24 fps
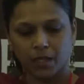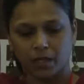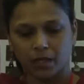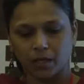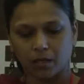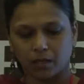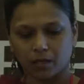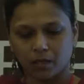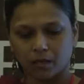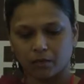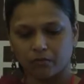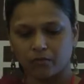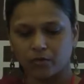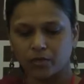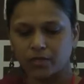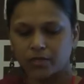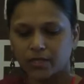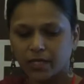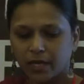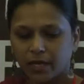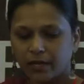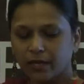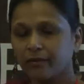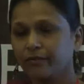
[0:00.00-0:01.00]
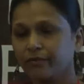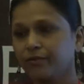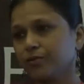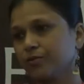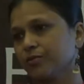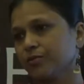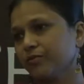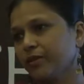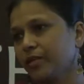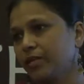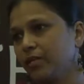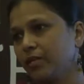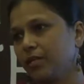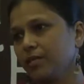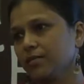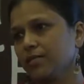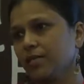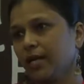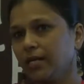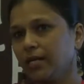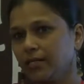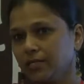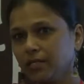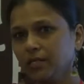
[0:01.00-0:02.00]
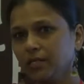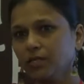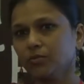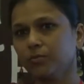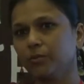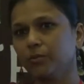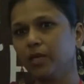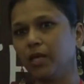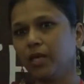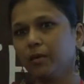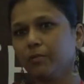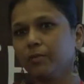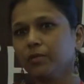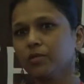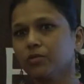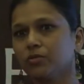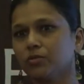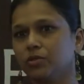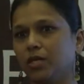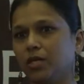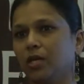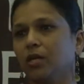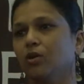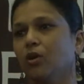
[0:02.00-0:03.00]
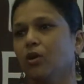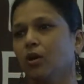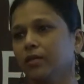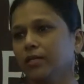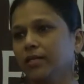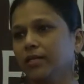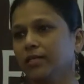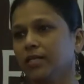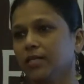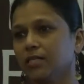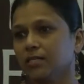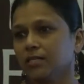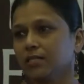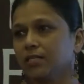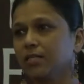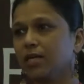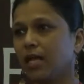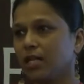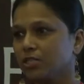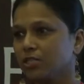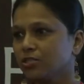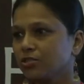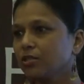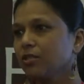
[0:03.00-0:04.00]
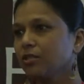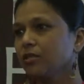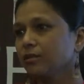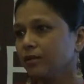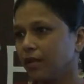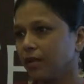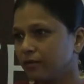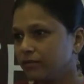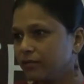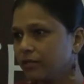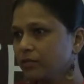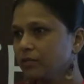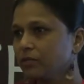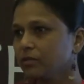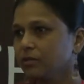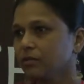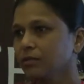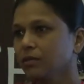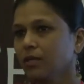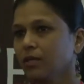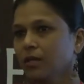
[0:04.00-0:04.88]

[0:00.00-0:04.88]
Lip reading: For TRF, it was very exciting to be able to take content that is culturally relevant,